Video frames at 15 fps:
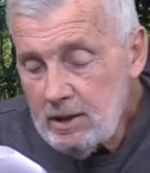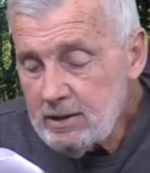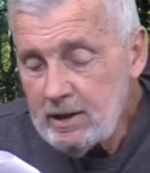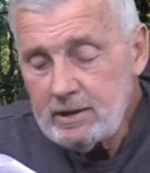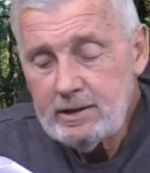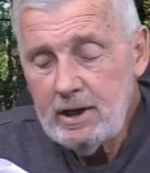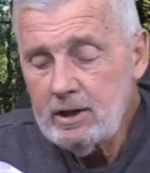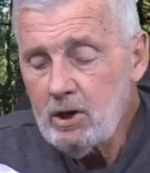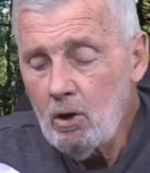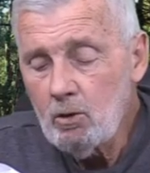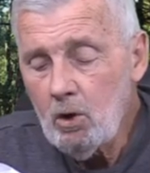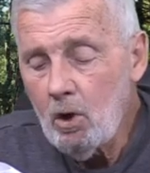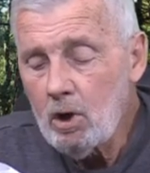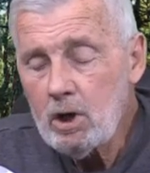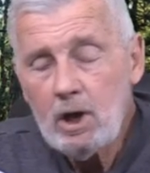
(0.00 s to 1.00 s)
that they no
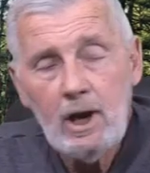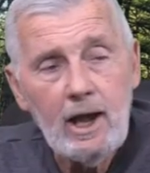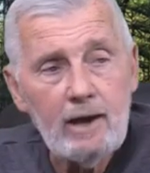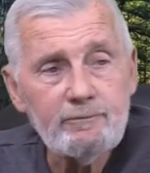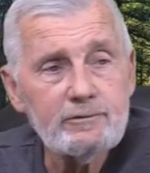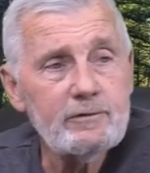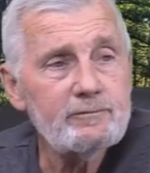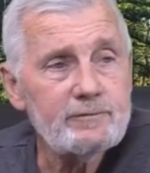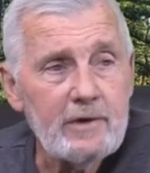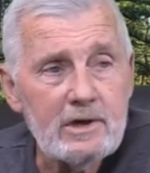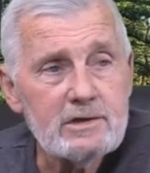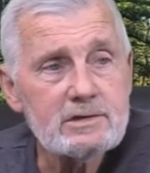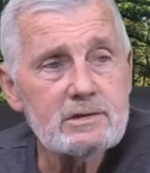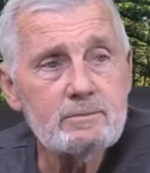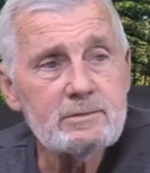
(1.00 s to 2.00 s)
longer have to
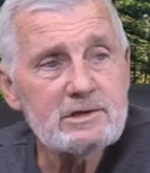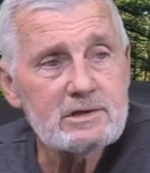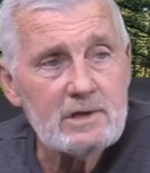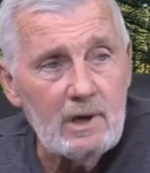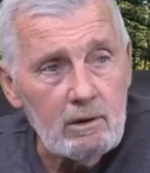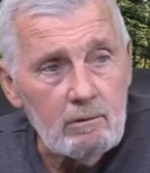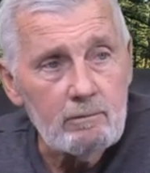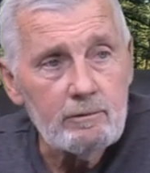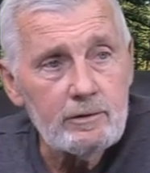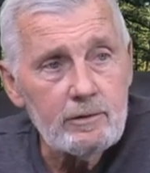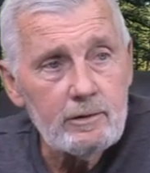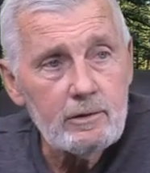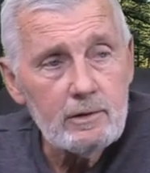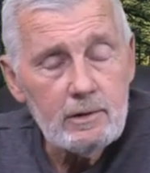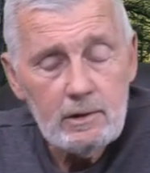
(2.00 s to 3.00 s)
face
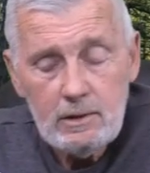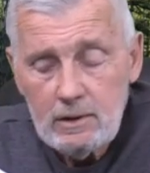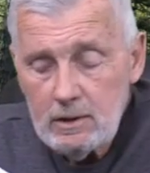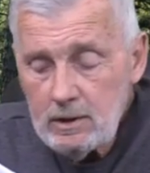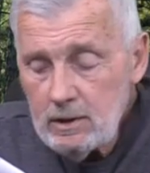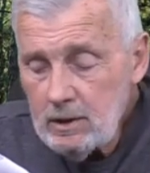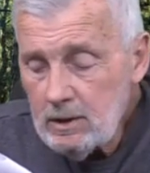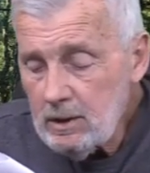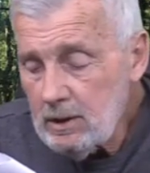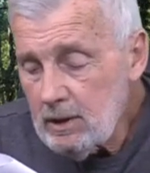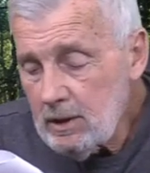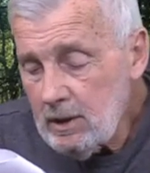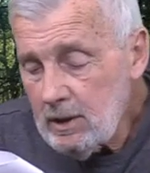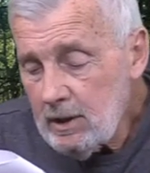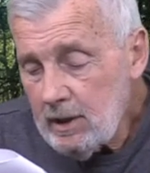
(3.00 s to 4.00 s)
themselves.
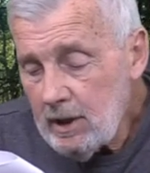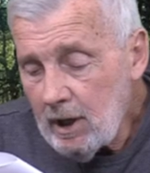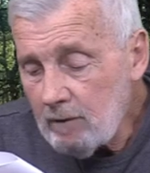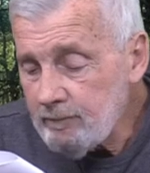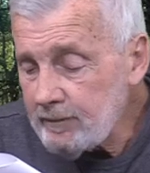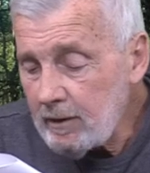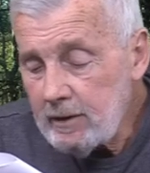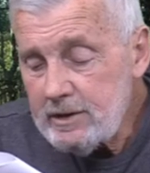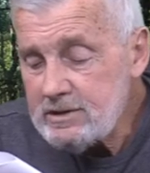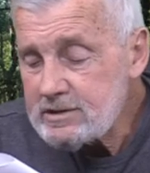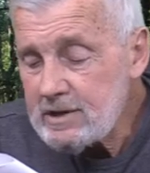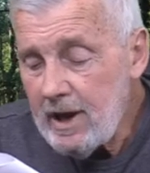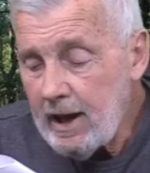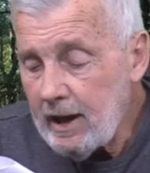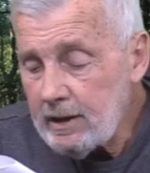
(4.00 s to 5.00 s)
How very
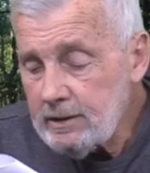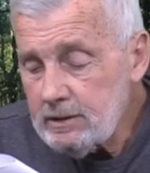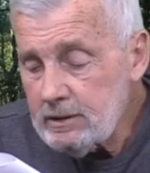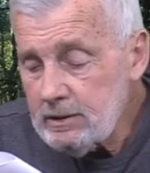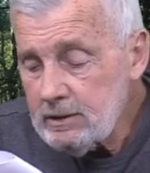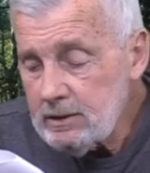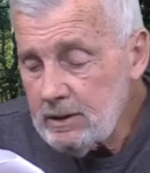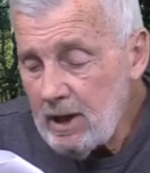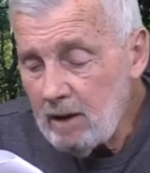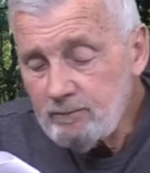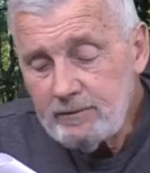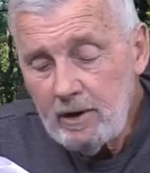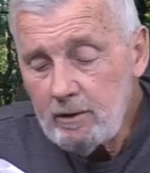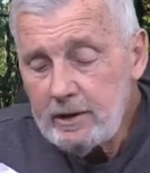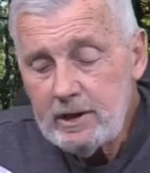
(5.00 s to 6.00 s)
sad, how
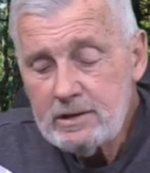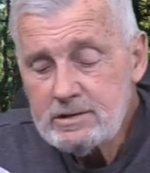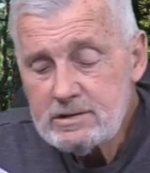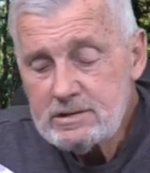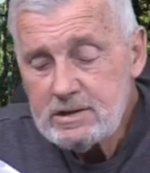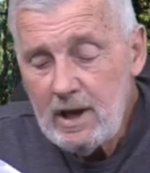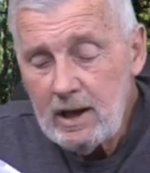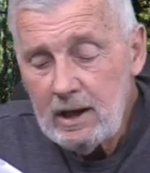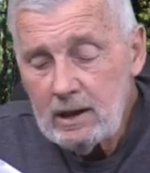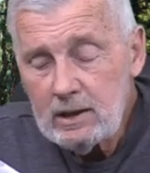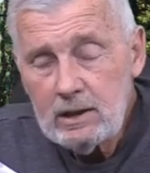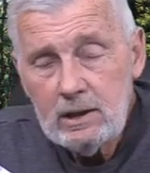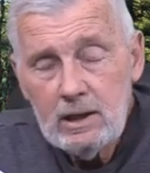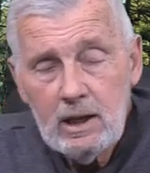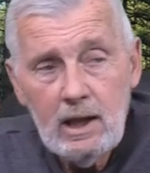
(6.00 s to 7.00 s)
very
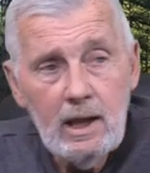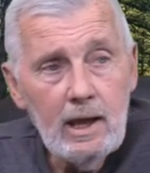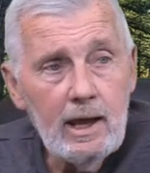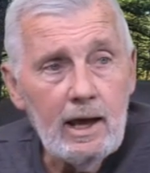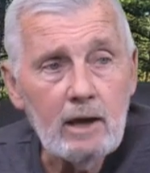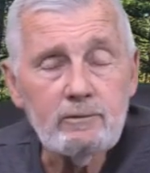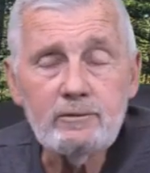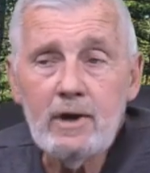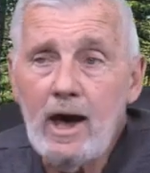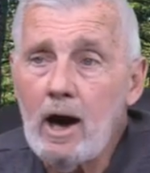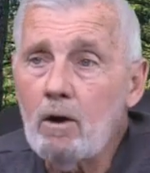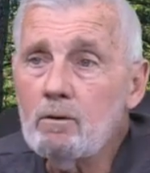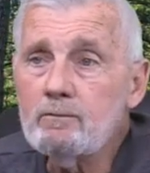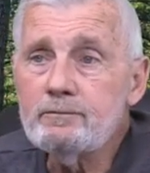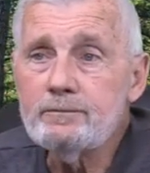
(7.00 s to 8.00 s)
insane, and
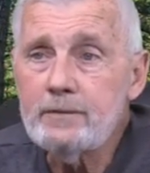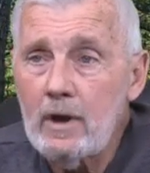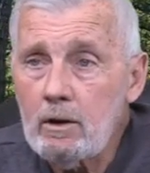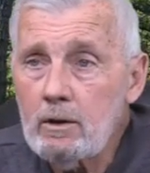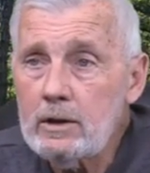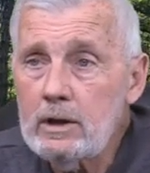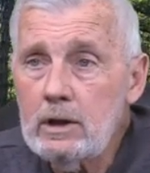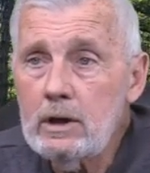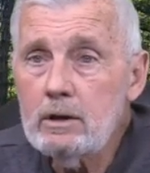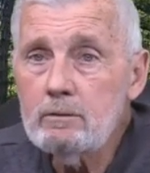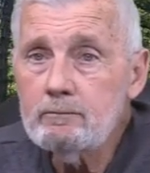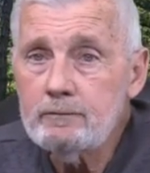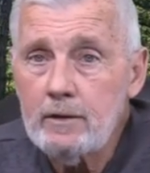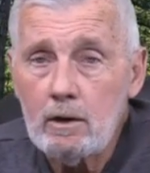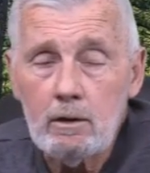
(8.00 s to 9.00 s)
how very,
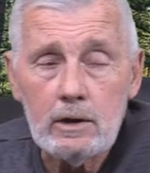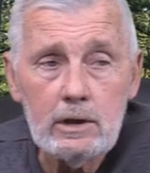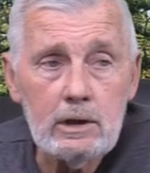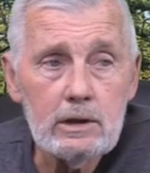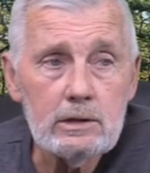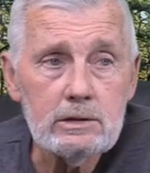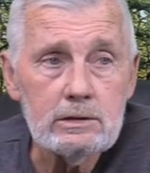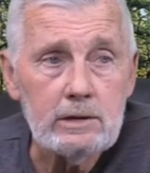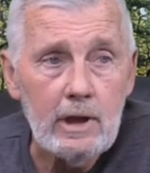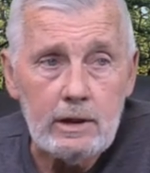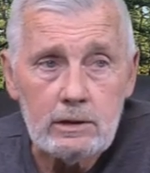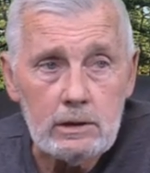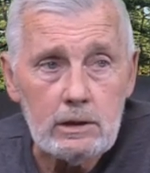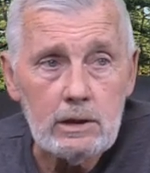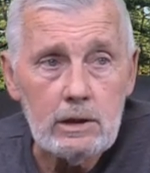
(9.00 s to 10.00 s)
very
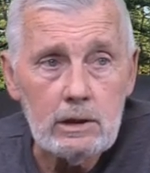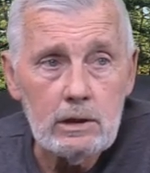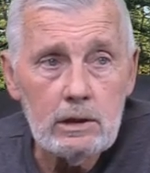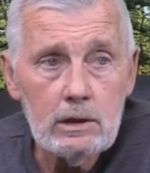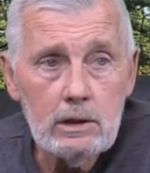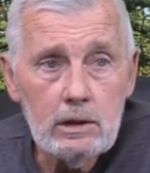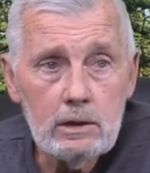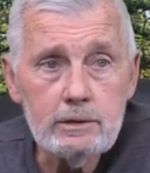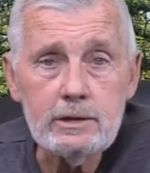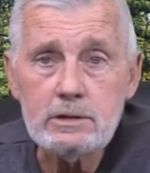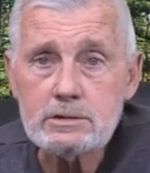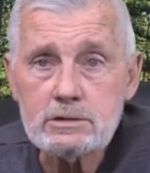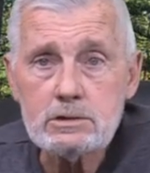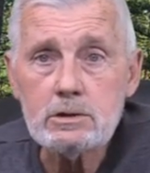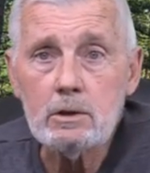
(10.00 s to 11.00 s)
deadly
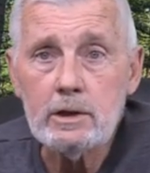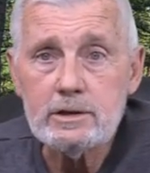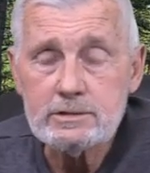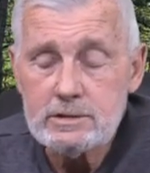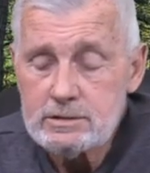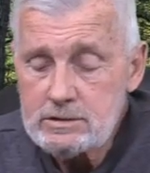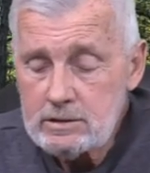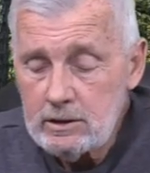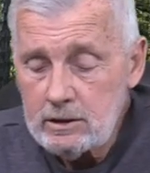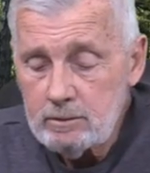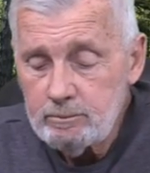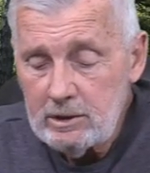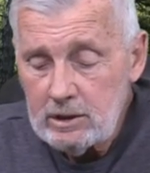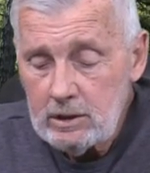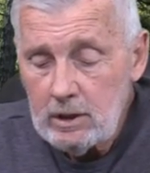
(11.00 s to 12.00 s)
this choice is going to
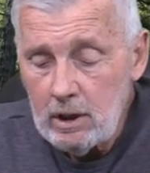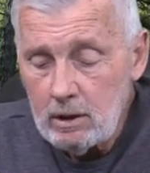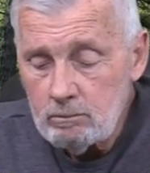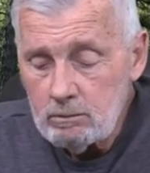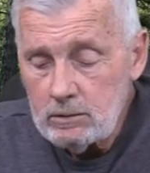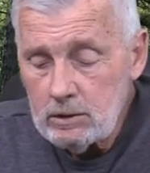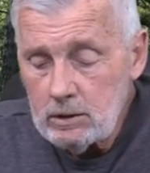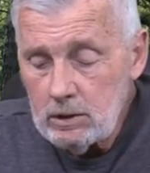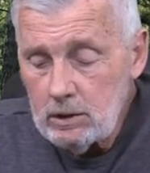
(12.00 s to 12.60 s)
become.